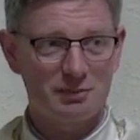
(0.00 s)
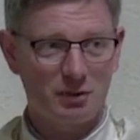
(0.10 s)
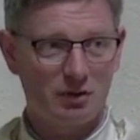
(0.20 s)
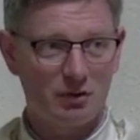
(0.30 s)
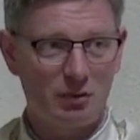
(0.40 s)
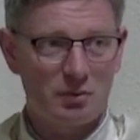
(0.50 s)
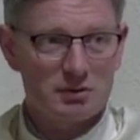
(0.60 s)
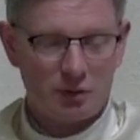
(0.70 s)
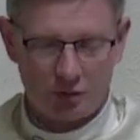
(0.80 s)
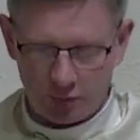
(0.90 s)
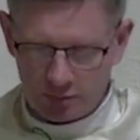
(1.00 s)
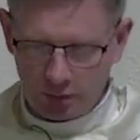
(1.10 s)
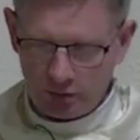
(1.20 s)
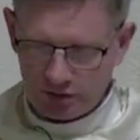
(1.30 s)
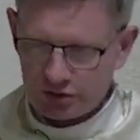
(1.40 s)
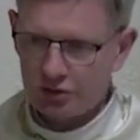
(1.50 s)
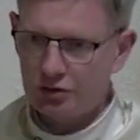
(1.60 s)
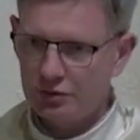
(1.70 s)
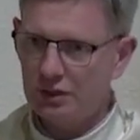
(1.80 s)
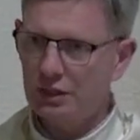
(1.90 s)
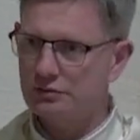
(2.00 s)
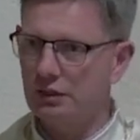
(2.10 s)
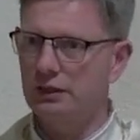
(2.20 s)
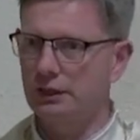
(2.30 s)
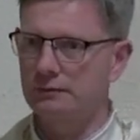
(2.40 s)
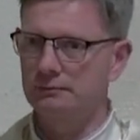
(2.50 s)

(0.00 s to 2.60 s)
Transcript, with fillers: Paul, what was important? What was important is just do the next right thing.